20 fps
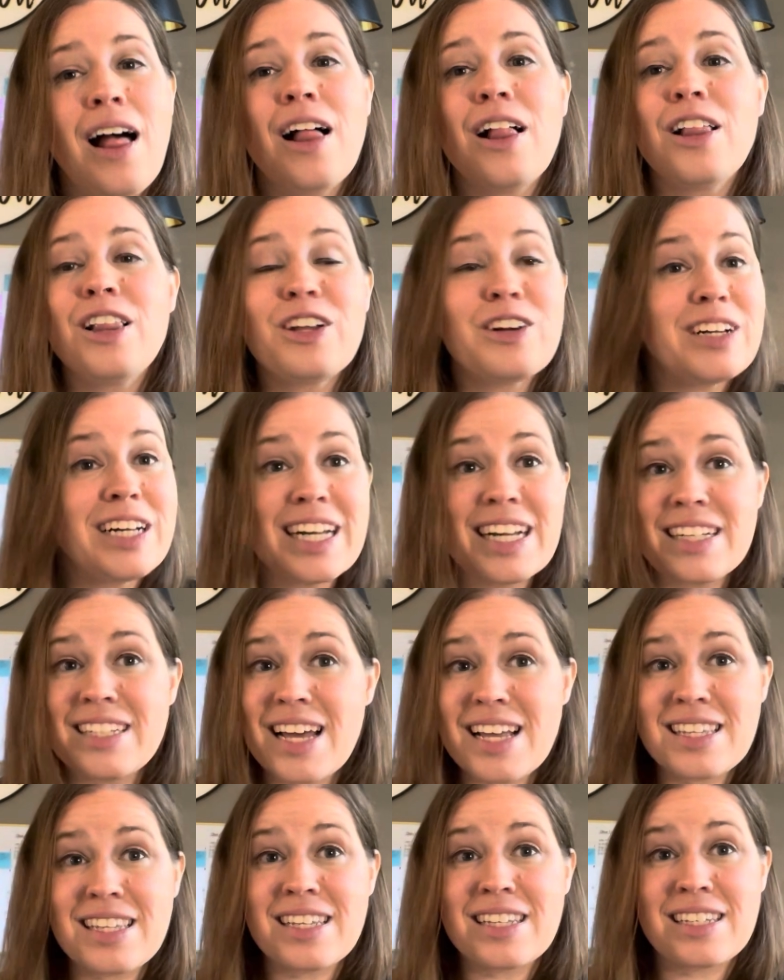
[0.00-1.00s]
Learning
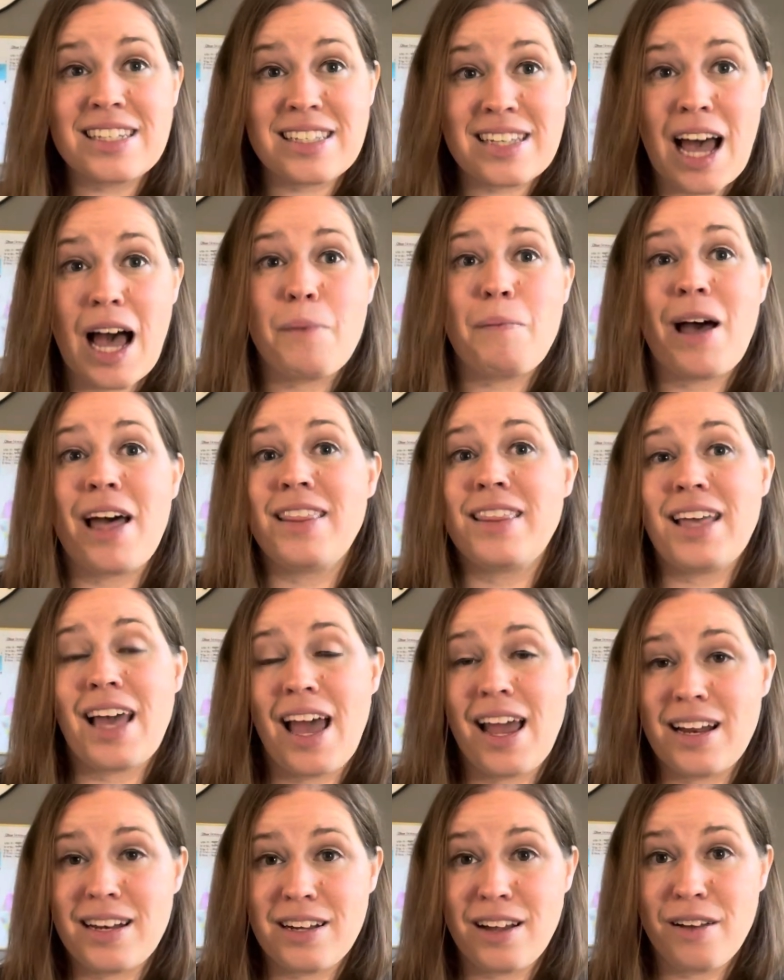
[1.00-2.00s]
doesn't stop at the
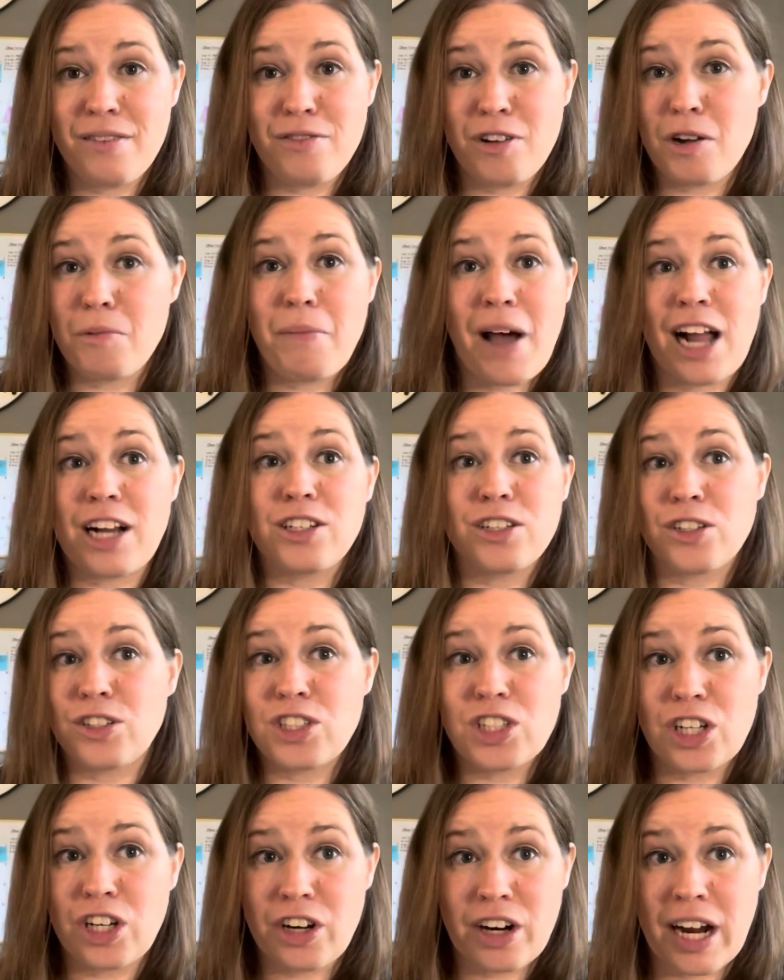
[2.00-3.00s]
end of your bachelor's
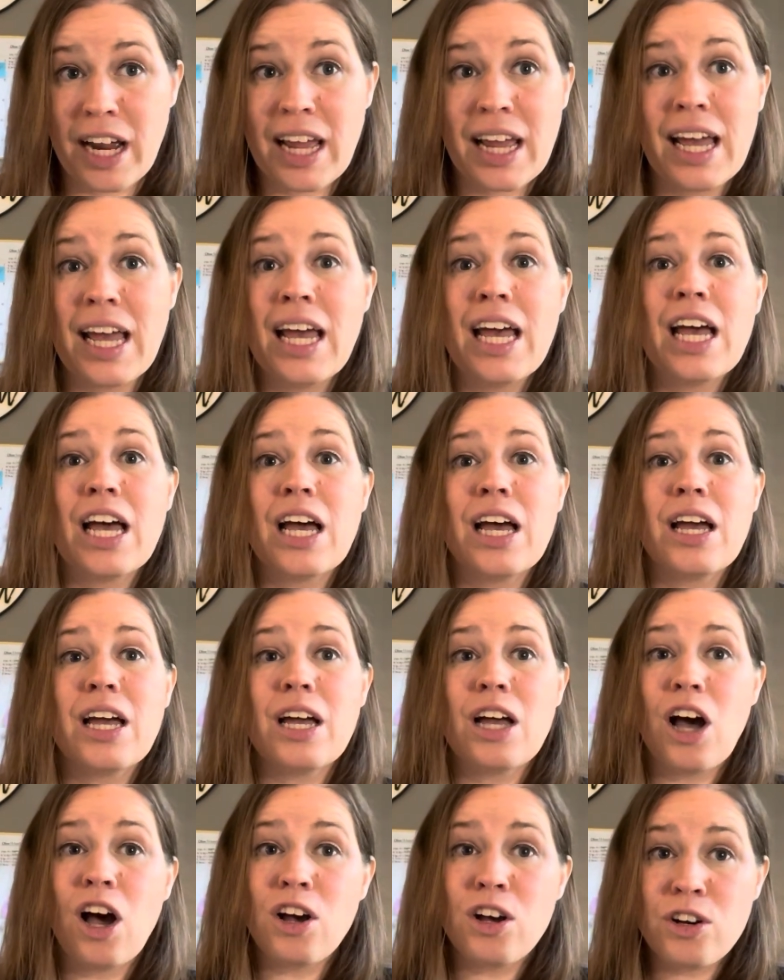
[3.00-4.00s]
degree.
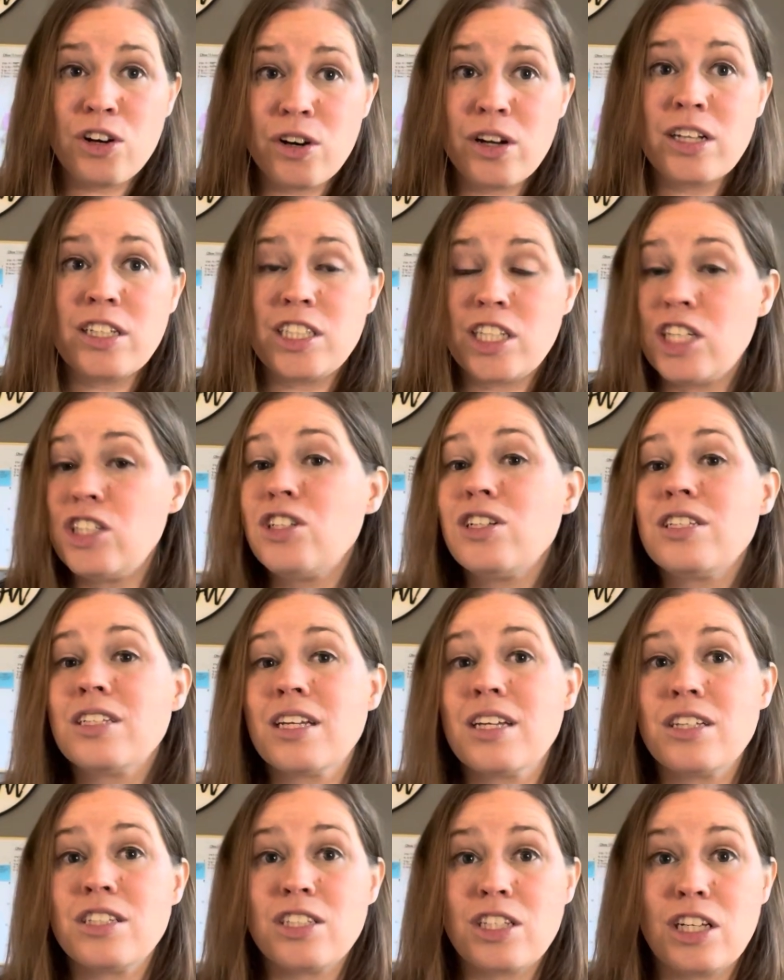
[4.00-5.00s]
Good teachers
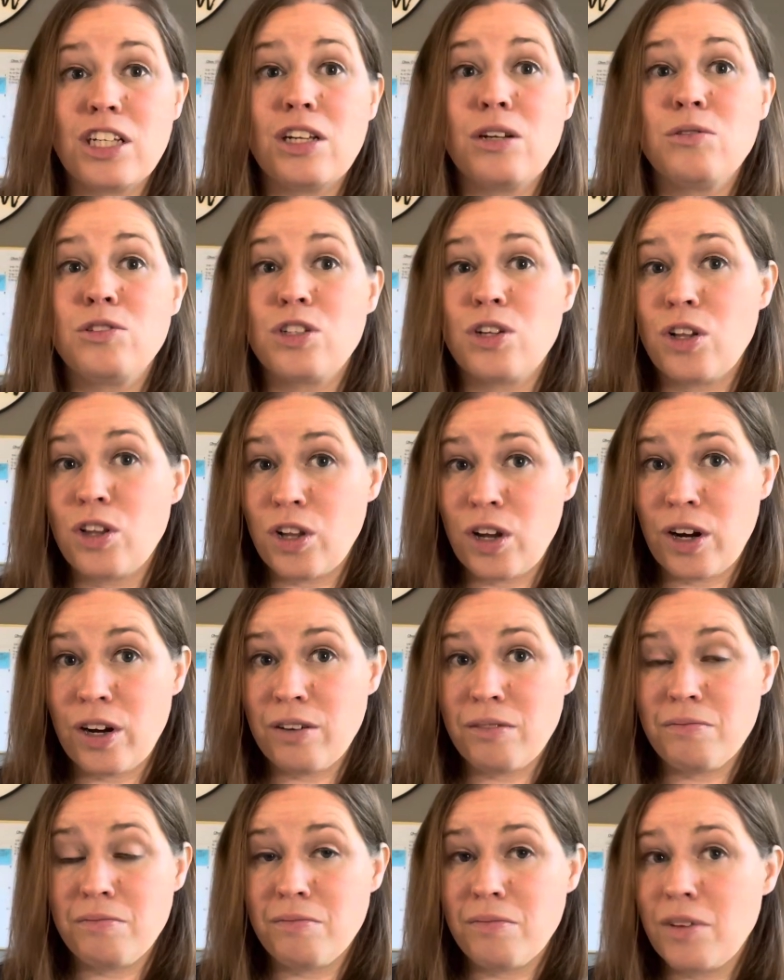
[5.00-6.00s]
continue to
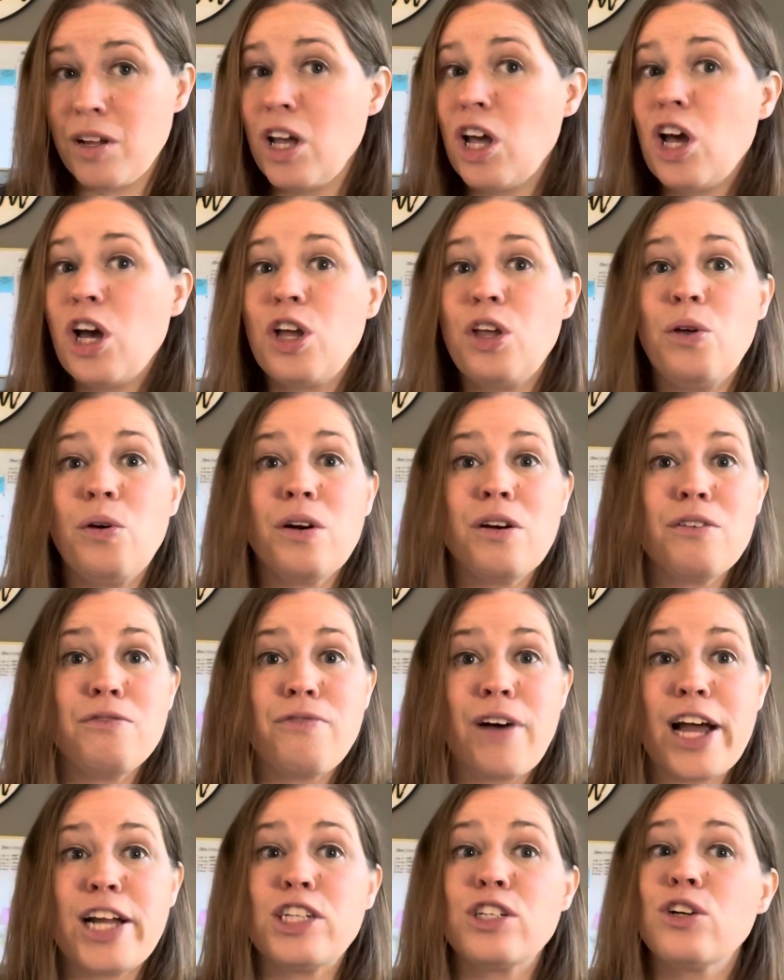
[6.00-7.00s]
learn. You can
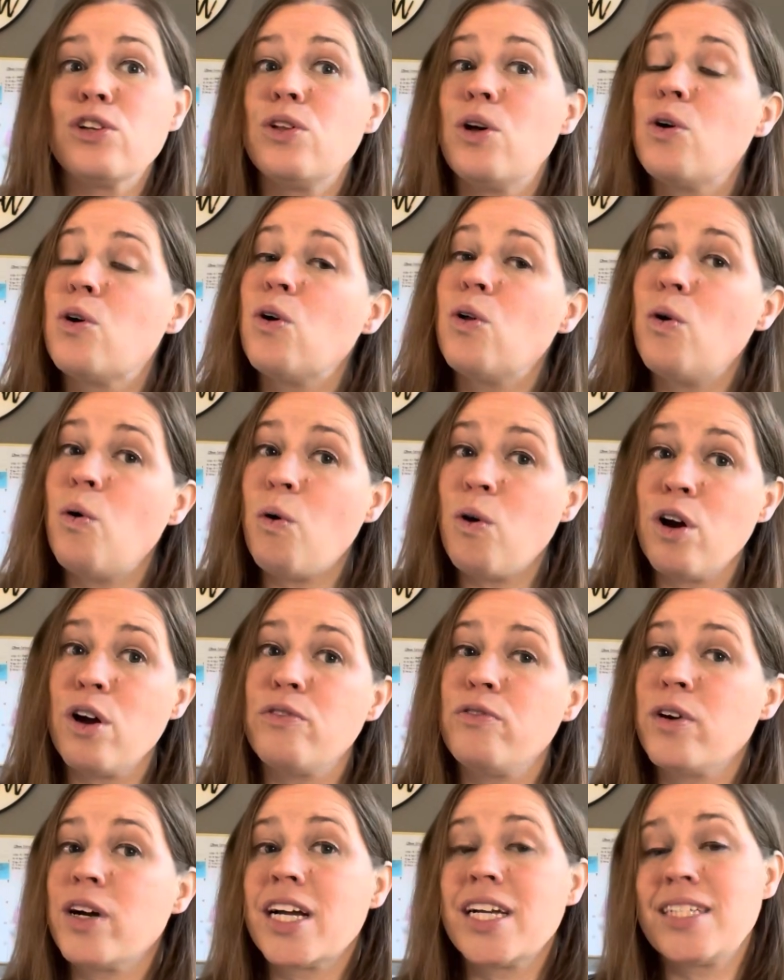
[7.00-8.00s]
find your local
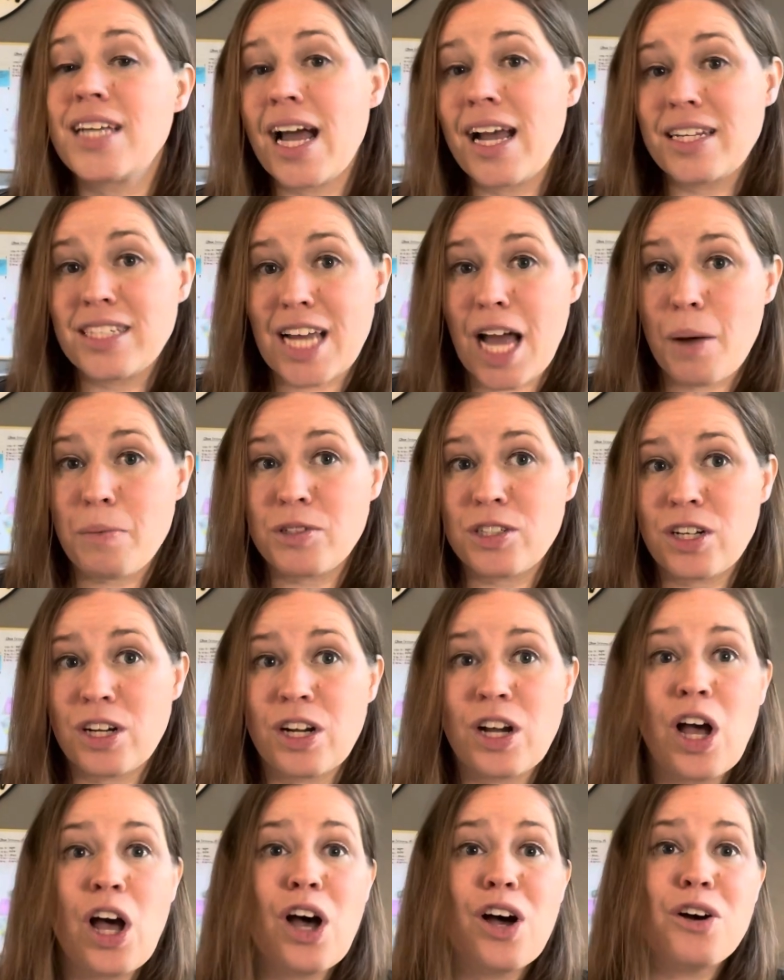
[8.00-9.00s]
Orifurca Dye chapter,
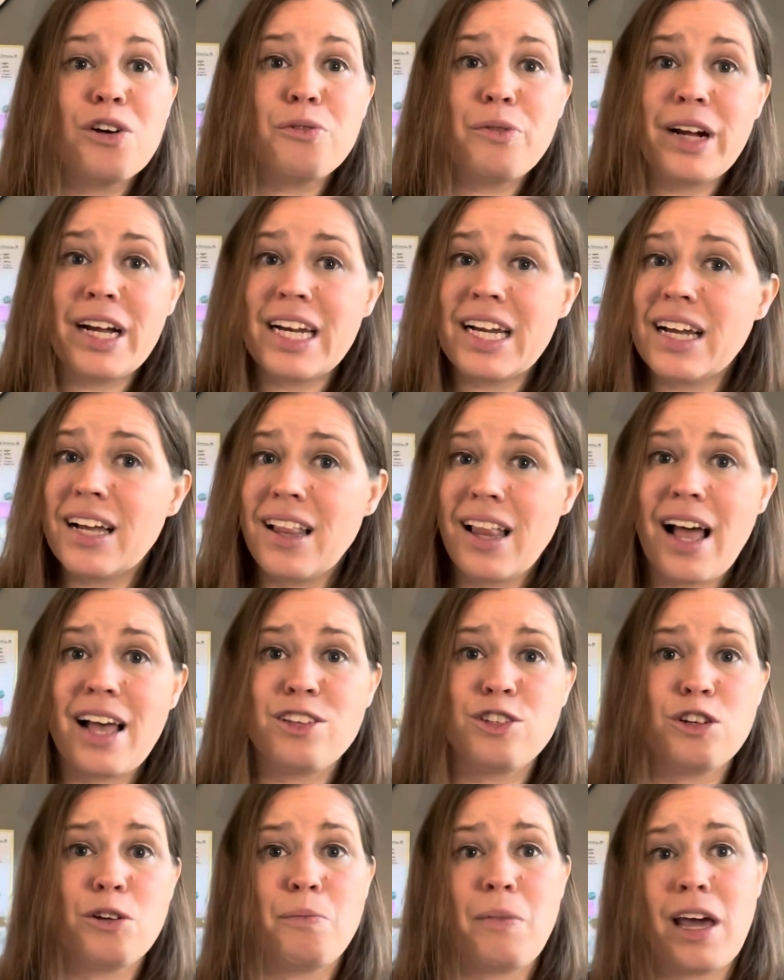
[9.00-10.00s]
read a
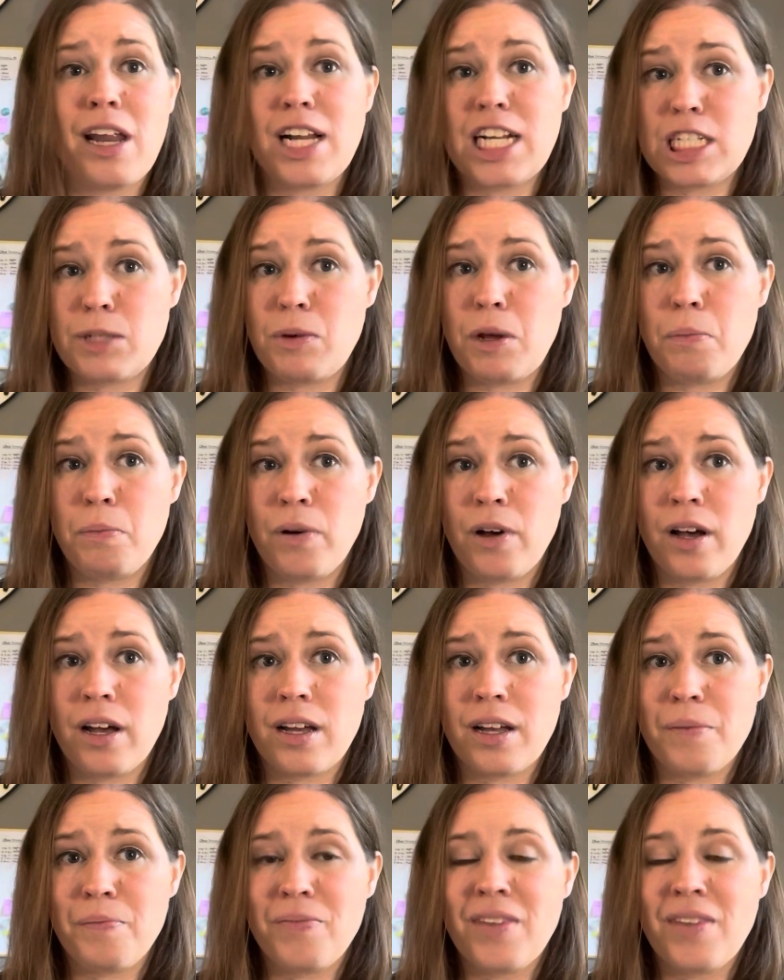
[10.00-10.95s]
classroom management book.